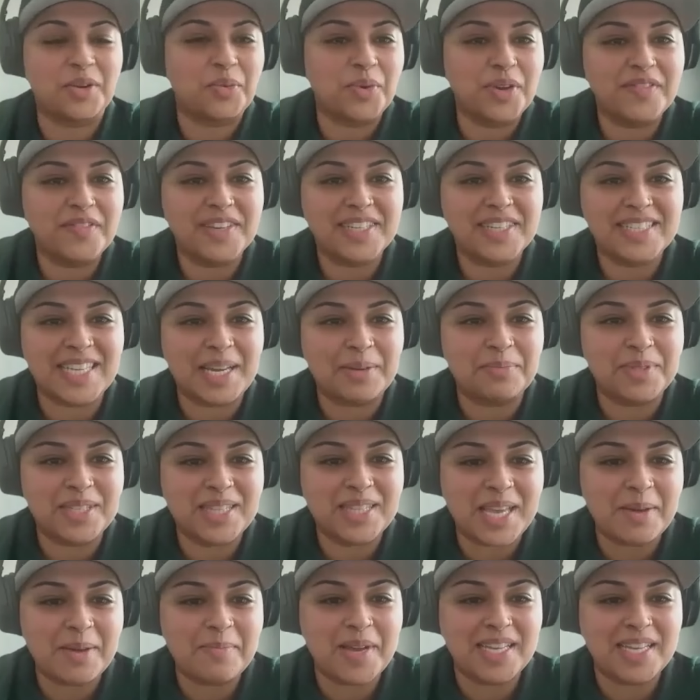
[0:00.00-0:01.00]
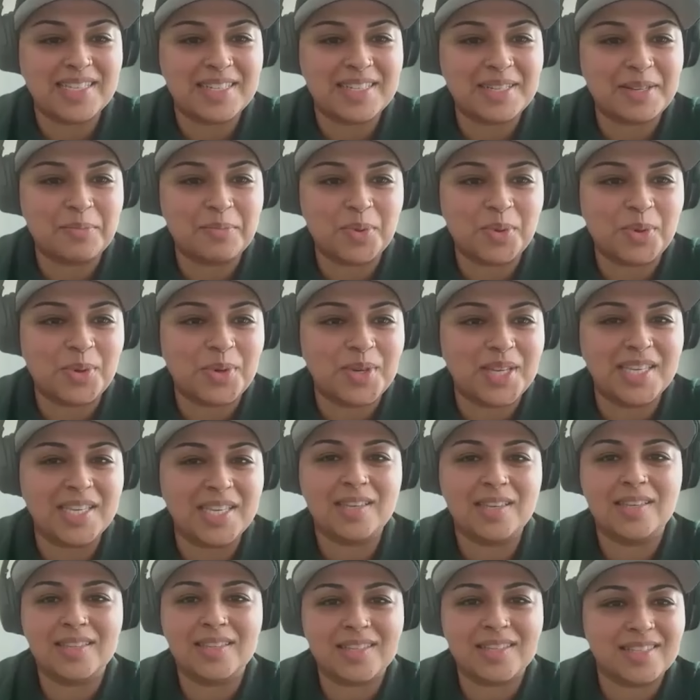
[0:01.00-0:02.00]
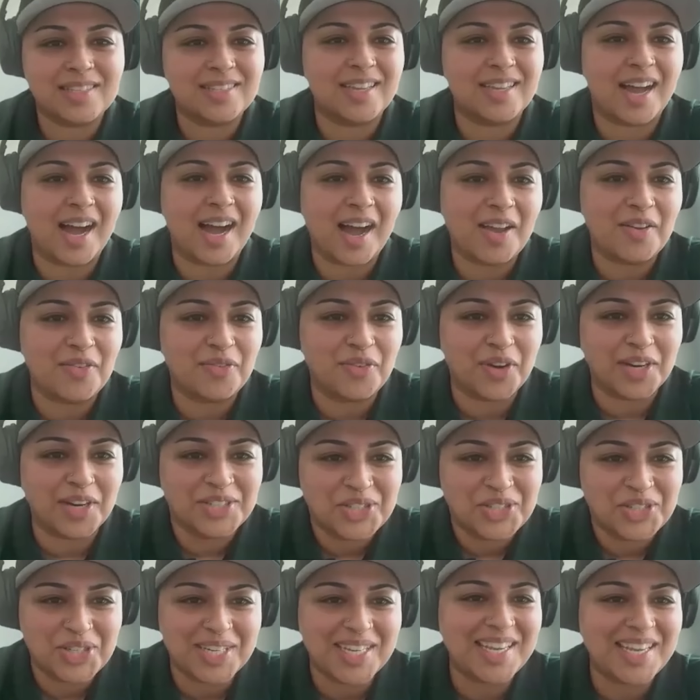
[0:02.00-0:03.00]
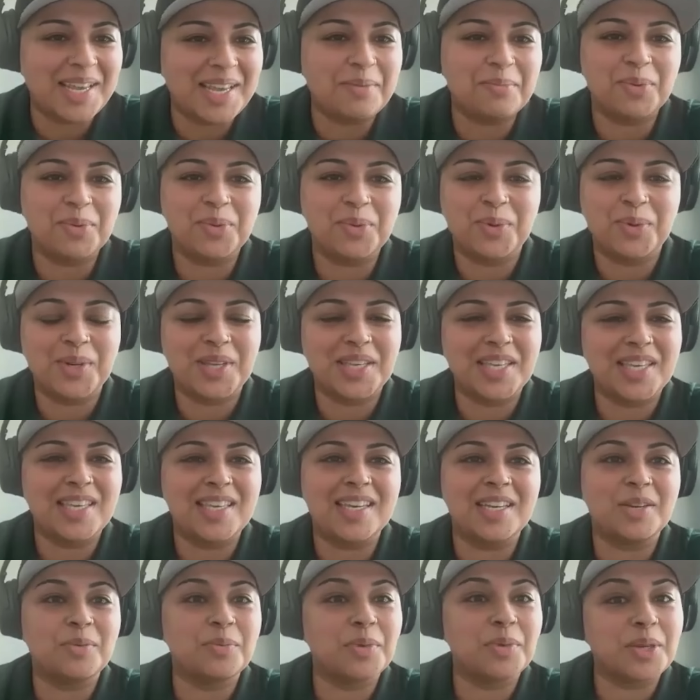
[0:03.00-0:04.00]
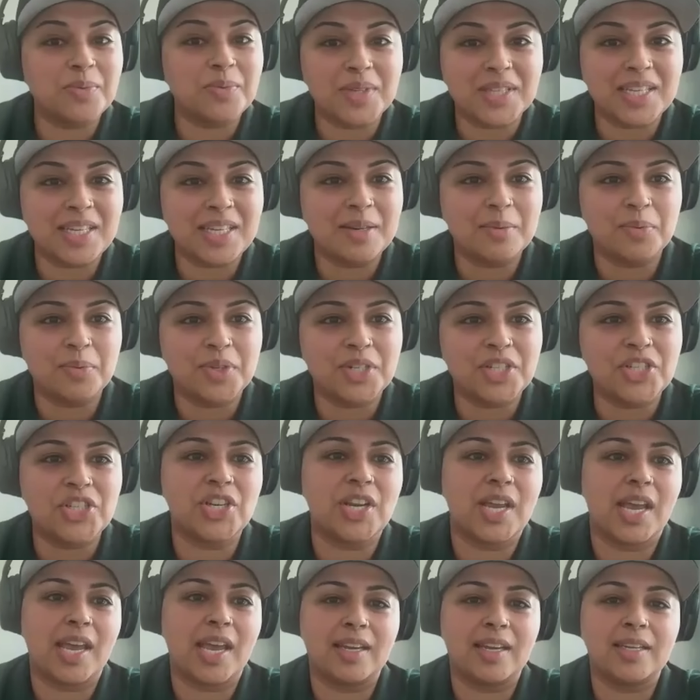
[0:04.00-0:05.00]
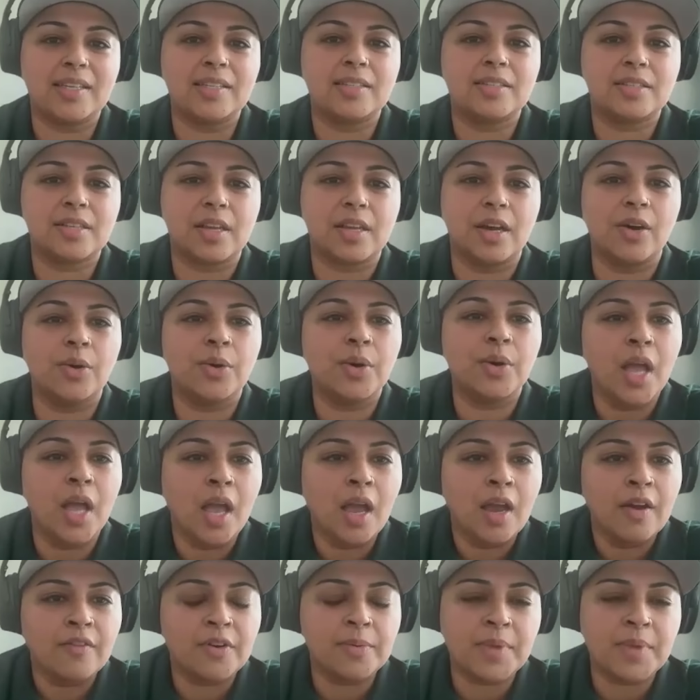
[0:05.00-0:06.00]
it's like we've accepted them as an employee. This is a high functioning employee and we really appreciate it. So